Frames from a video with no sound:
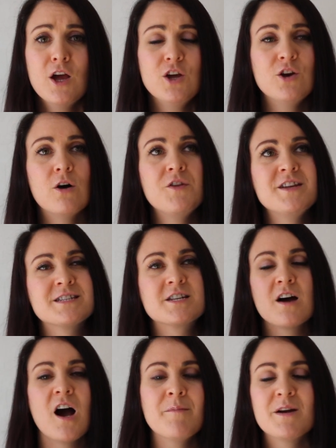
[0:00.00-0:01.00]
There's a
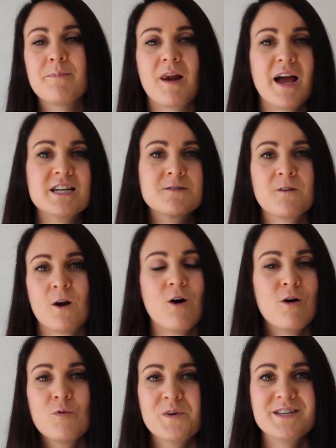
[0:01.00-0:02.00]
time and a place for
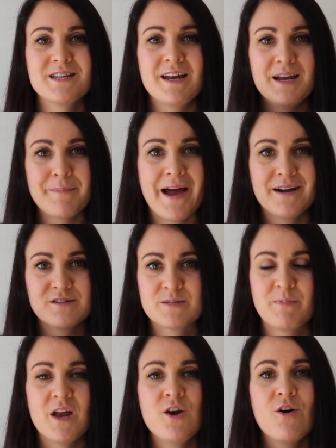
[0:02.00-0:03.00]
long-winded
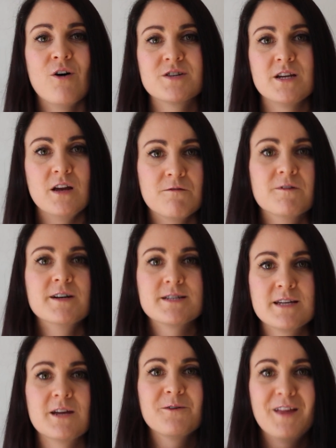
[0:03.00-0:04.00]
emails, but not every
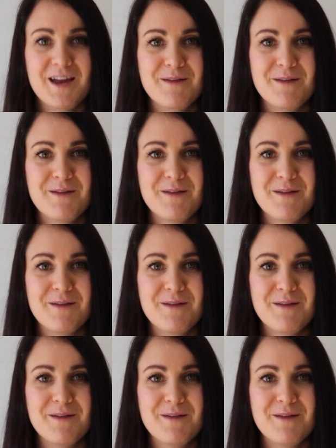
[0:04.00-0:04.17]
single